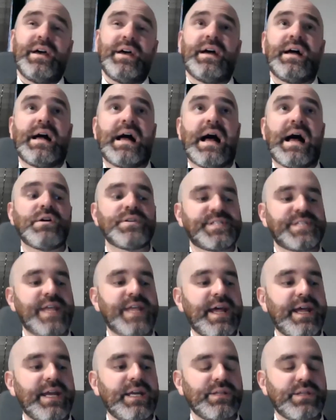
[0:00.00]
I'll
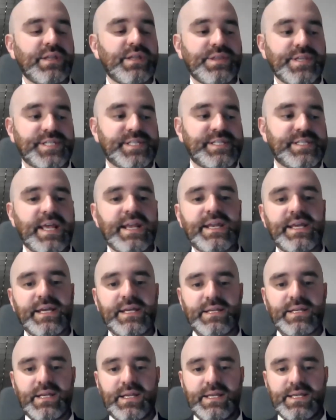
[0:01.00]
say that the
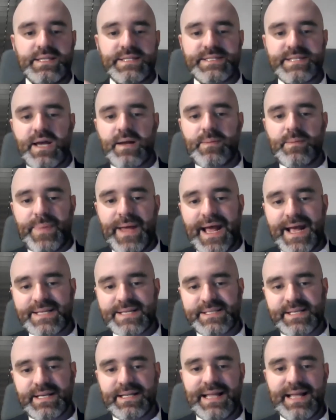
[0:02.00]
Senate ends up
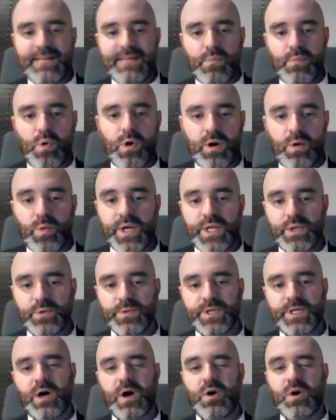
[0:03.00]
passing a lot more what you
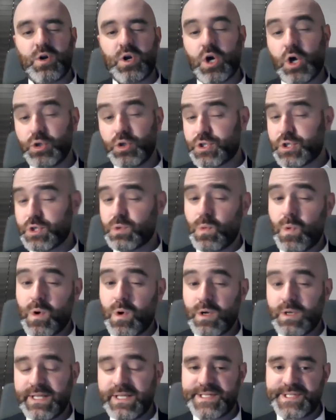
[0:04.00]
would call culture war
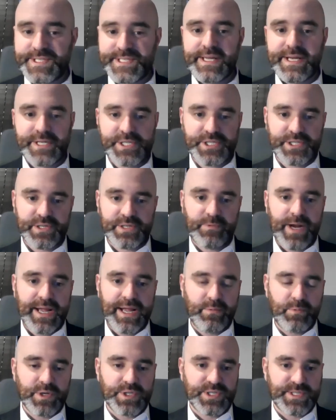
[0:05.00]
legislation,
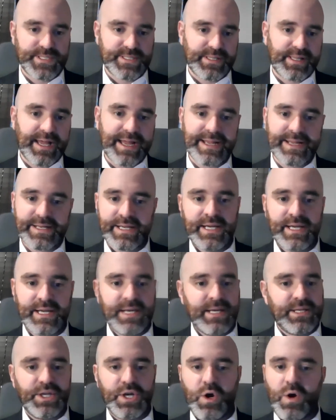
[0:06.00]
right? Which is like,
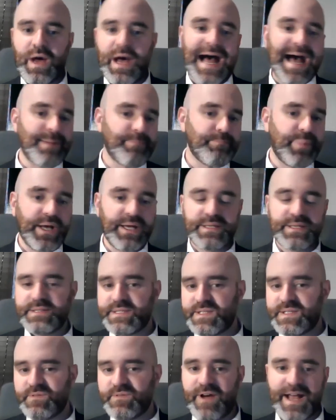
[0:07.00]
hot button
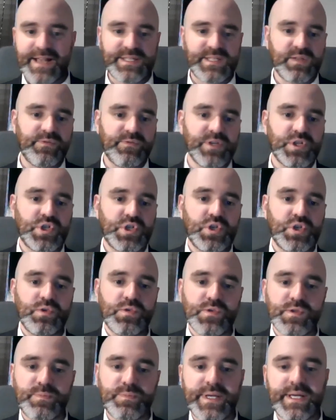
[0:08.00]
divisive
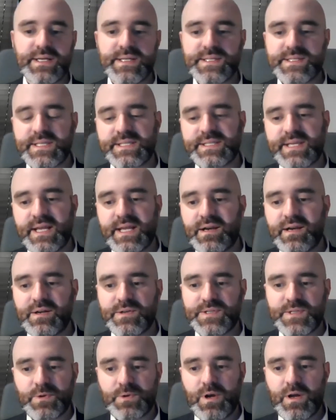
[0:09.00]
issues because the
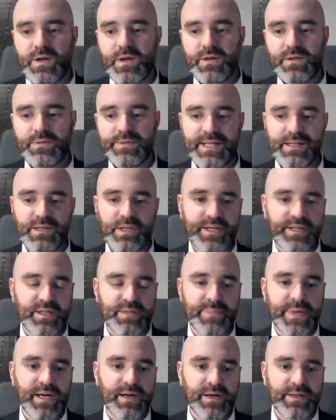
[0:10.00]
senators they look in the
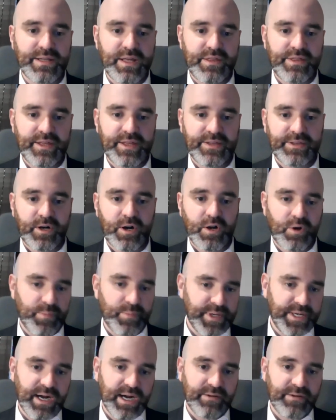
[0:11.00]
mirror and they think they're all going to
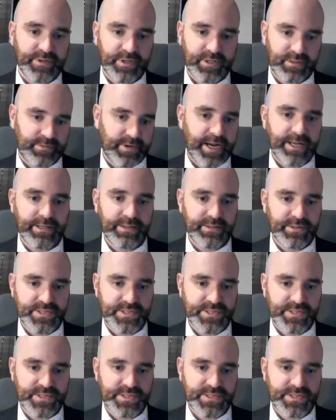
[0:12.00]
be governor, right?